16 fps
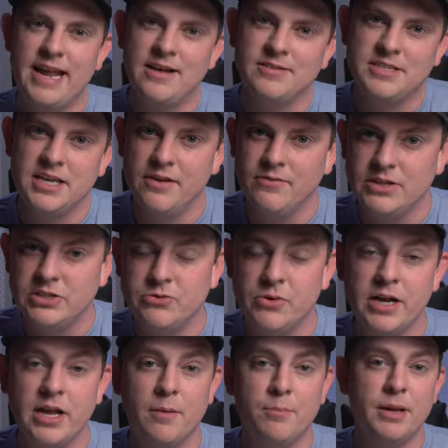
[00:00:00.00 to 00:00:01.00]
Now to give this
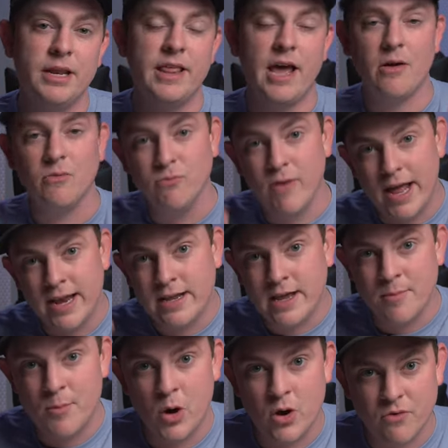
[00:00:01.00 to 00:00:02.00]
rig a bit of that red
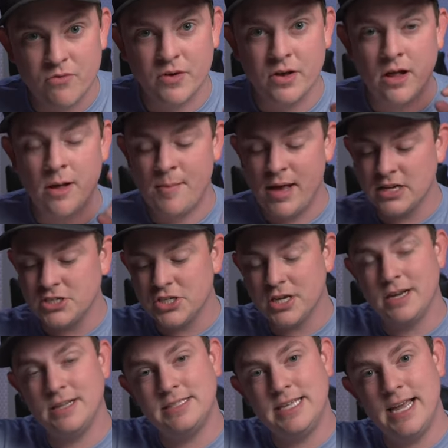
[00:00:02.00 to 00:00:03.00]
Komodo feel, I'm
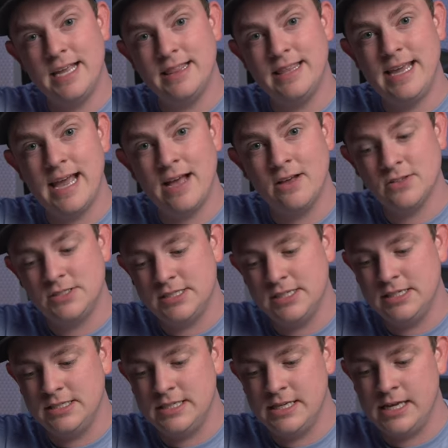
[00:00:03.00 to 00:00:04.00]
actually gonna take the
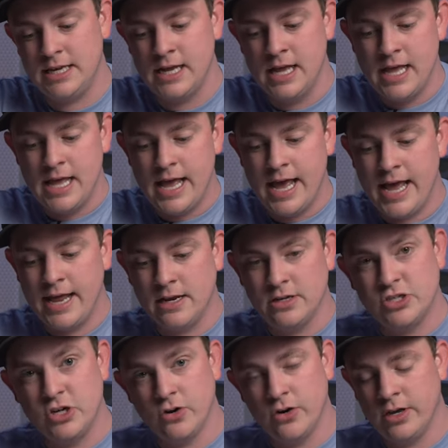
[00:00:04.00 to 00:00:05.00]
LCD
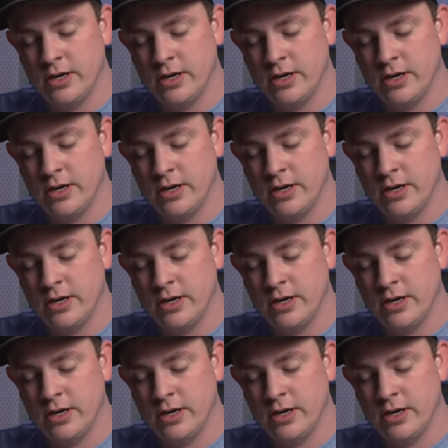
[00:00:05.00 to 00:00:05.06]
and turn